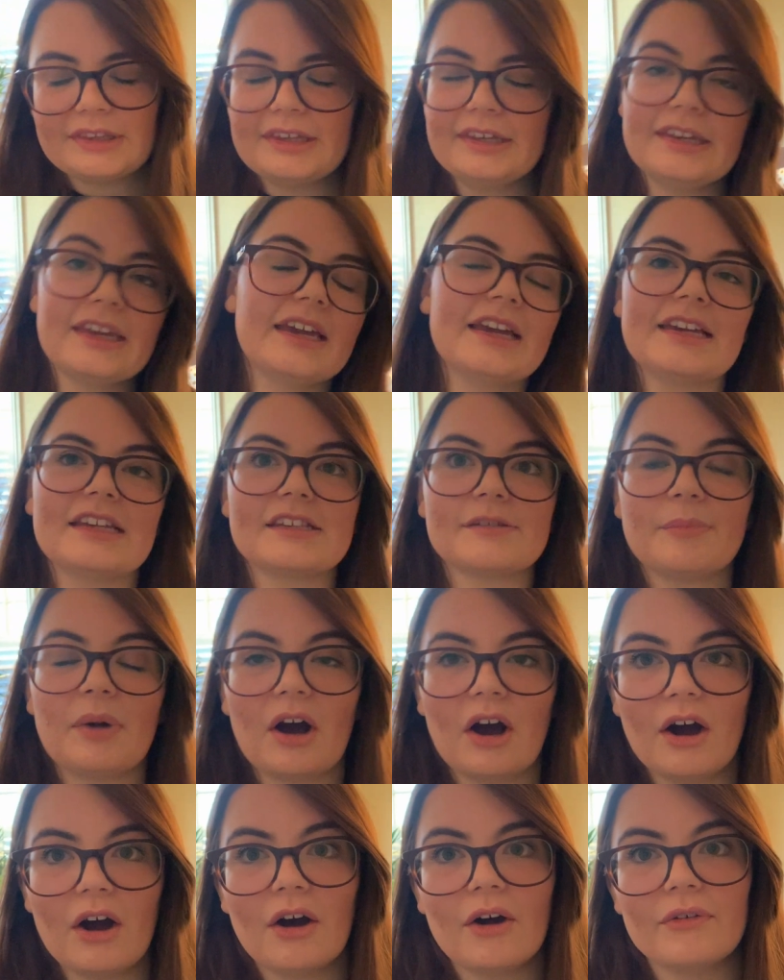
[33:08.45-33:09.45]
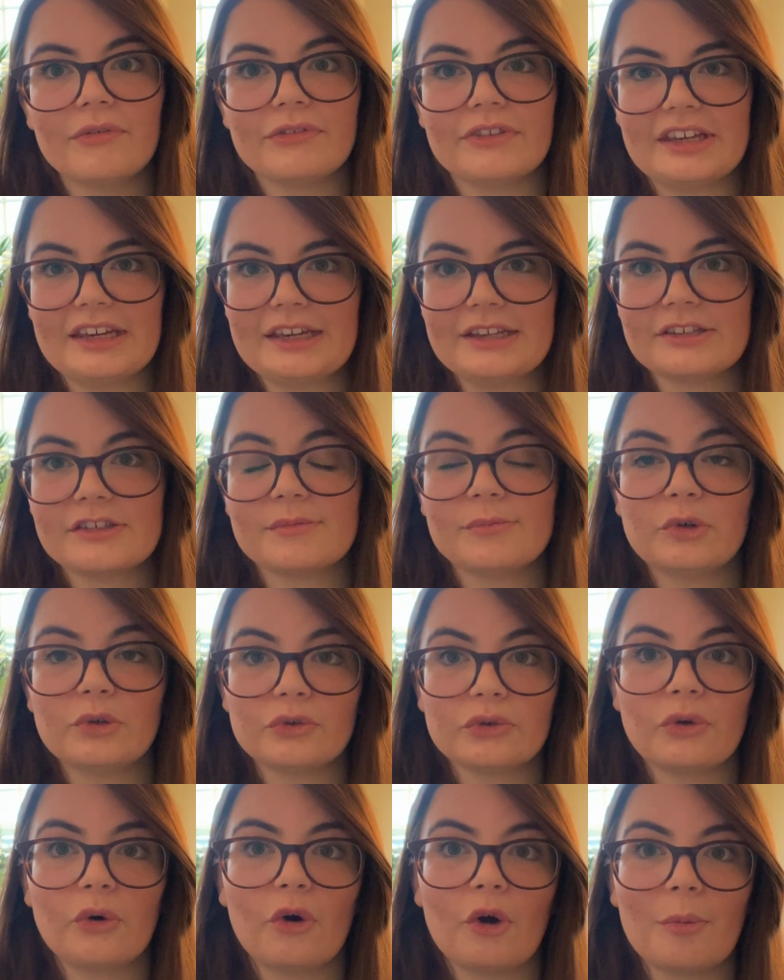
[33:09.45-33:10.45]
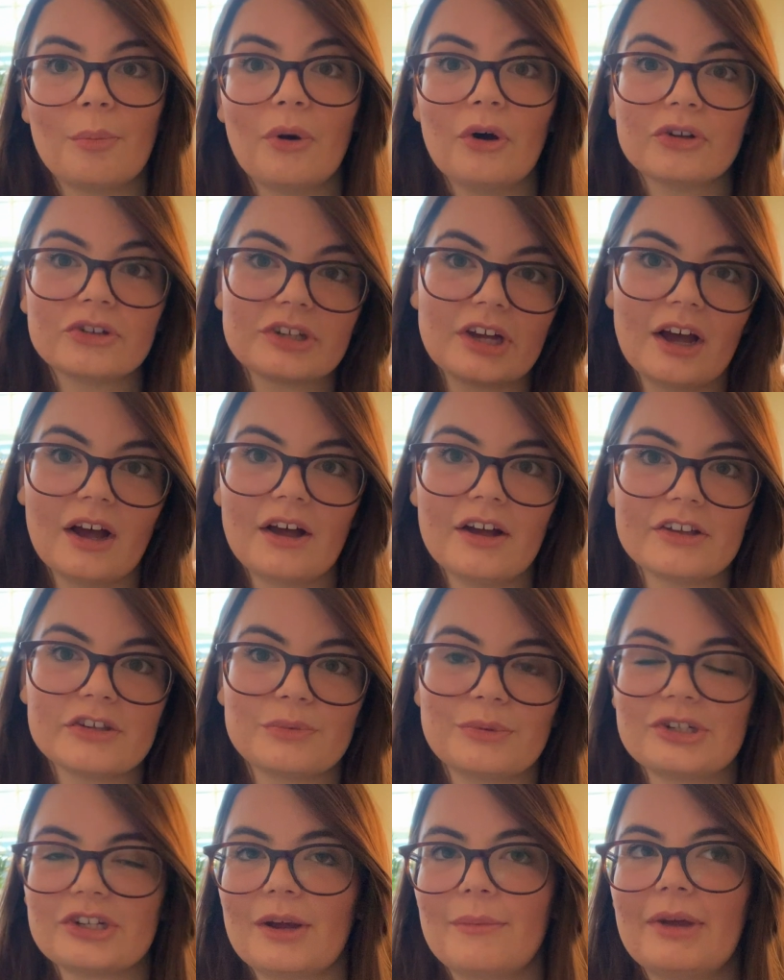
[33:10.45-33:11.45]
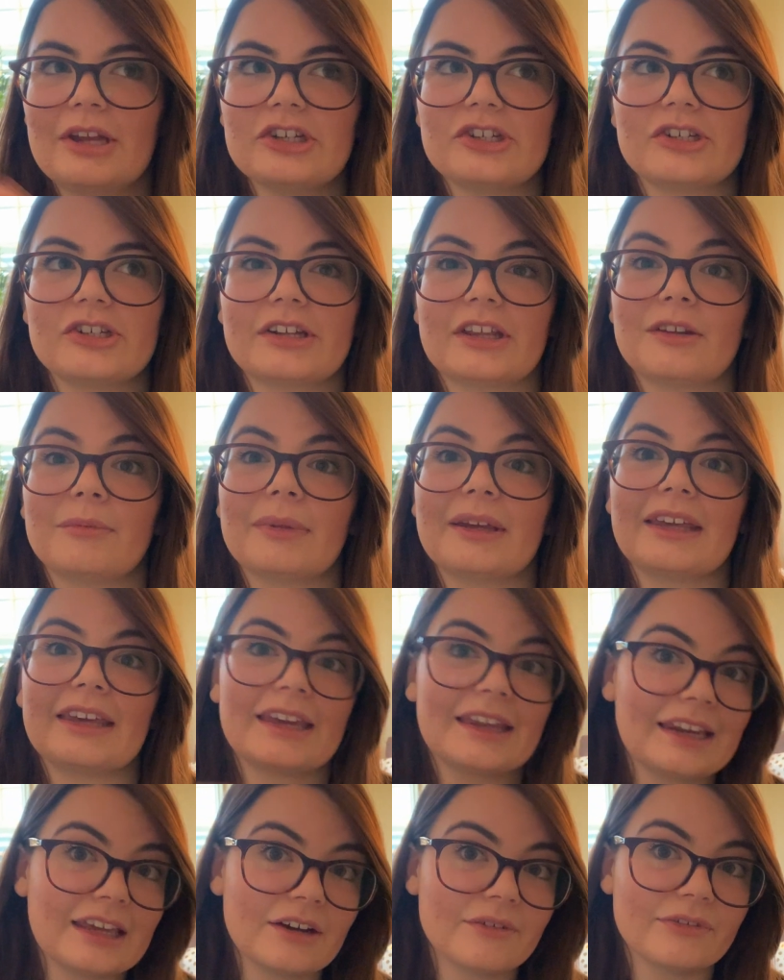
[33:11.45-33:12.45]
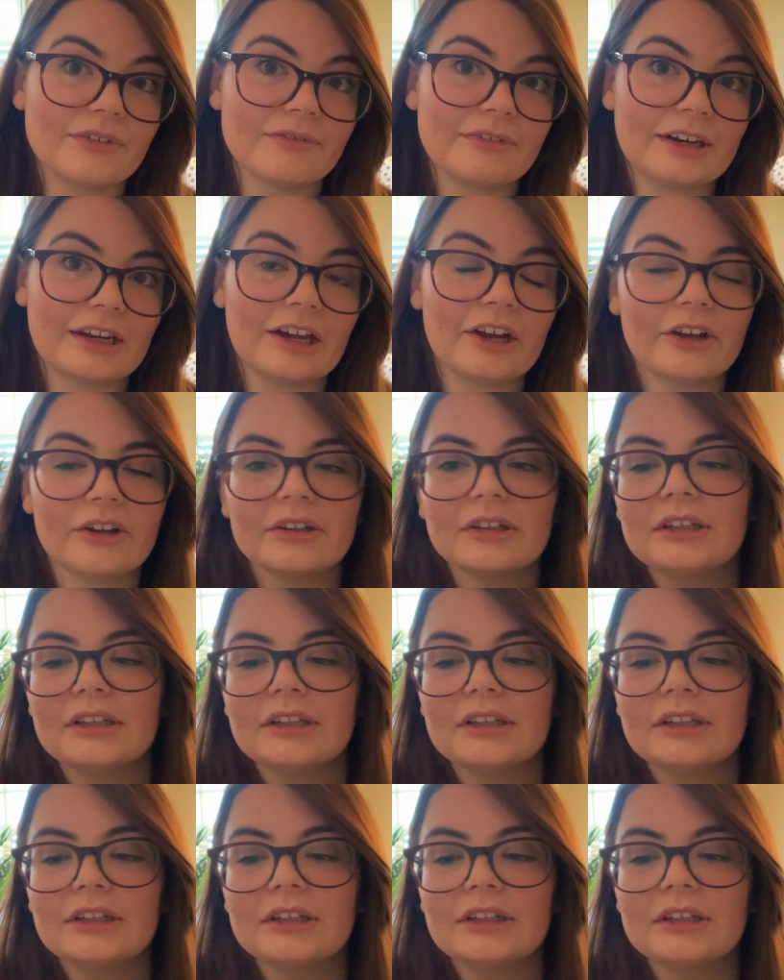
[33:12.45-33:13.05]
is part of the Small Talk podcast, which I mentioned at the beginning of the video.